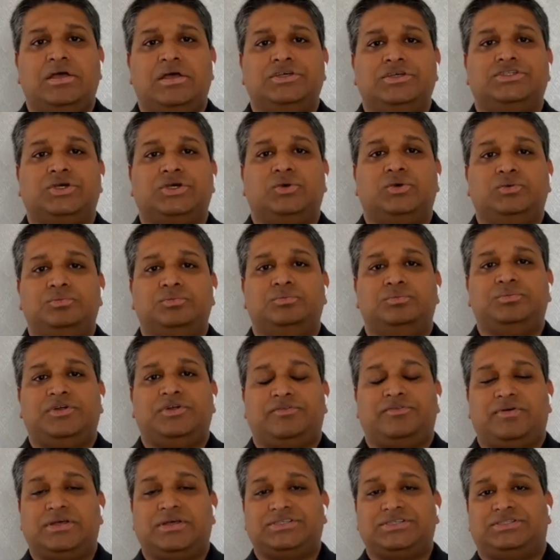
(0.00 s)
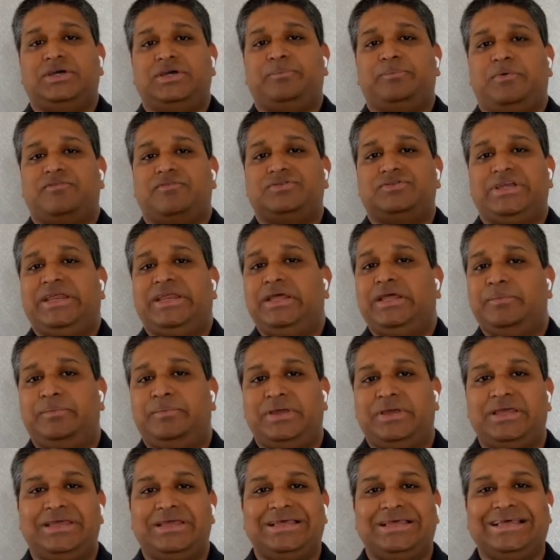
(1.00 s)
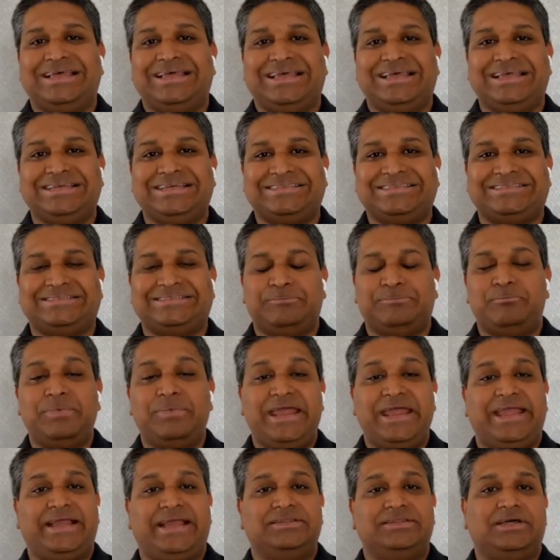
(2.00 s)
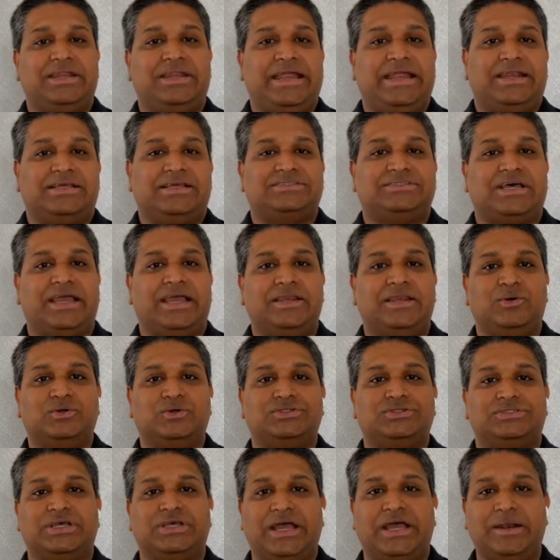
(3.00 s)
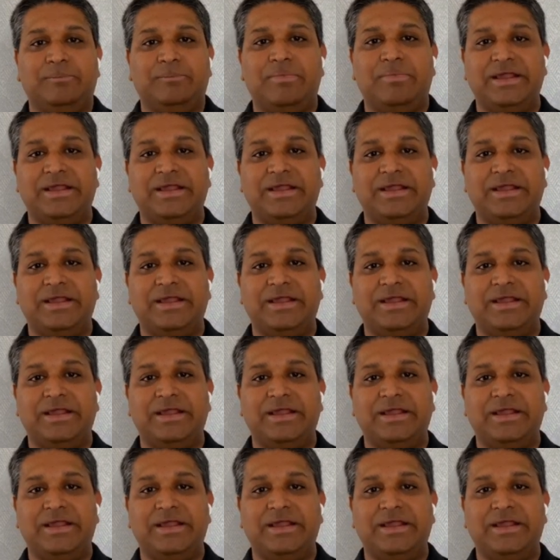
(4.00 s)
So the first step of CDP is breaking the data silos and